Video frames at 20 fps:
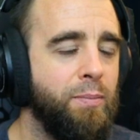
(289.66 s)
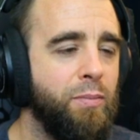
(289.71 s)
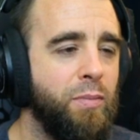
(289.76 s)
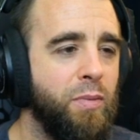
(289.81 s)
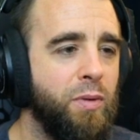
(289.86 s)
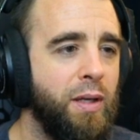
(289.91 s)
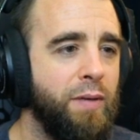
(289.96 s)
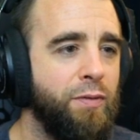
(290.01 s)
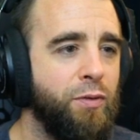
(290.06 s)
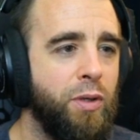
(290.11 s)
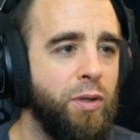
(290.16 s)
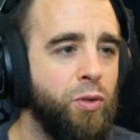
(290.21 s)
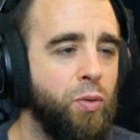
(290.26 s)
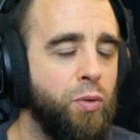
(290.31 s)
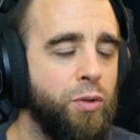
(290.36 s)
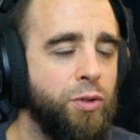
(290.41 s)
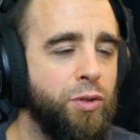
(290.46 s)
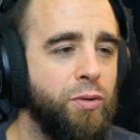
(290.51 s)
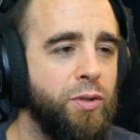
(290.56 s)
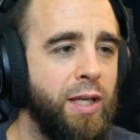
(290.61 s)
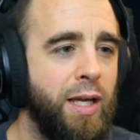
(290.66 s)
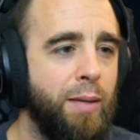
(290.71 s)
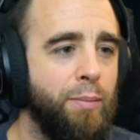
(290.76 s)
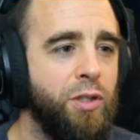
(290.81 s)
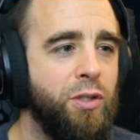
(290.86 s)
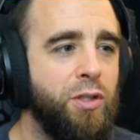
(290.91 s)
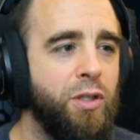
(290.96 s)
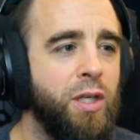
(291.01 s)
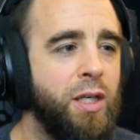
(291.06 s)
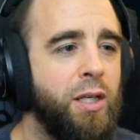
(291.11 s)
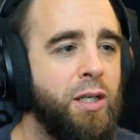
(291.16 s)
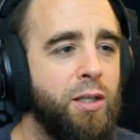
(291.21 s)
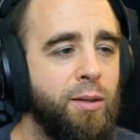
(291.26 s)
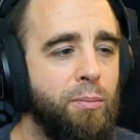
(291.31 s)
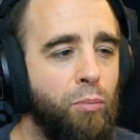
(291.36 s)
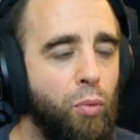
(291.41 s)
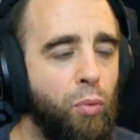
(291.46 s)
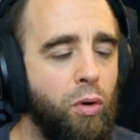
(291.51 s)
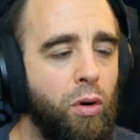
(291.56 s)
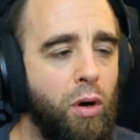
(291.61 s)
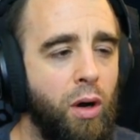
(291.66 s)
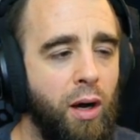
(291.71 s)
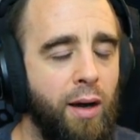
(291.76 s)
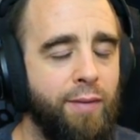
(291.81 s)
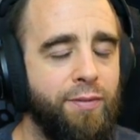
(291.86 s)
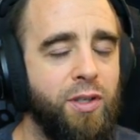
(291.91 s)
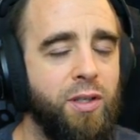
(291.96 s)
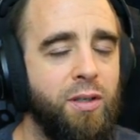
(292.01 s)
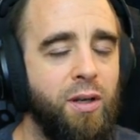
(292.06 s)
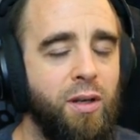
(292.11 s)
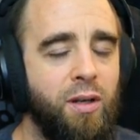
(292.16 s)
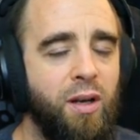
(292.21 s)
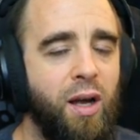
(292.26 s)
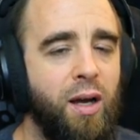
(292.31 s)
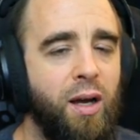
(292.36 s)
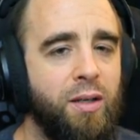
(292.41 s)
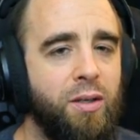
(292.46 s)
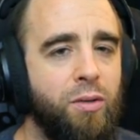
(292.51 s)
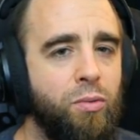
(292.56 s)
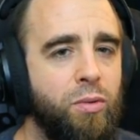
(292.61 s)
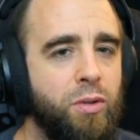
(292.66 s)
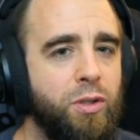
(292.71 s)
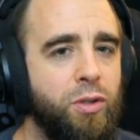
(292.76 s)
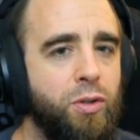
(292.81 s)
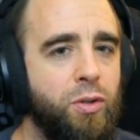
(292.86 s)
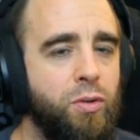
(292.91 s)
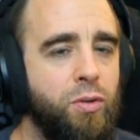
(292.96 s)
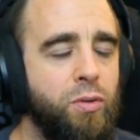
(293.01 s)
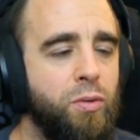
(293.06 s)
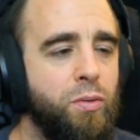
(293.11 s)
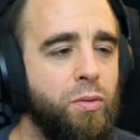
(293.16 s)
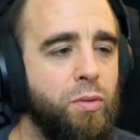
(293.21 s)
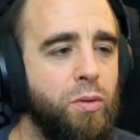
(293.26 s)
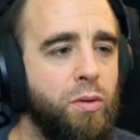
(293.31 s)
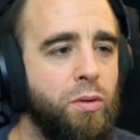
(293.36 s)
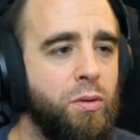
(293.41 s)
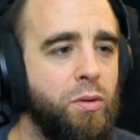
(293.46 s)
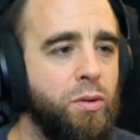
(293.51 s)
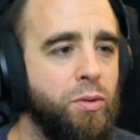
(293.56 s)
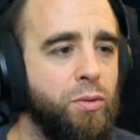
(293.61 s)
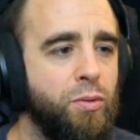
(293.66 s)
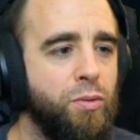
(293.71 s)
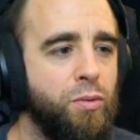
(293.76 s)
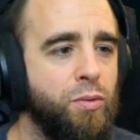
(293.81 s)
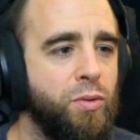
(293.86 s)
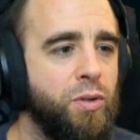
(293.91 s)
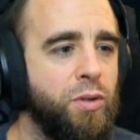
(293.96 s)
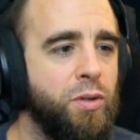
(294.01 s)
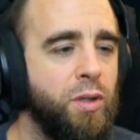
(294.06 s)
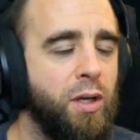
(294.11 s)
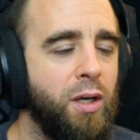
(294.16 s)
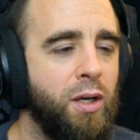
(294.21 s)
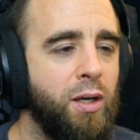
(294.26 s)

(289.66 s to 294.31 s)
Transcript: left-right torso damage, you're more often than not going to lose.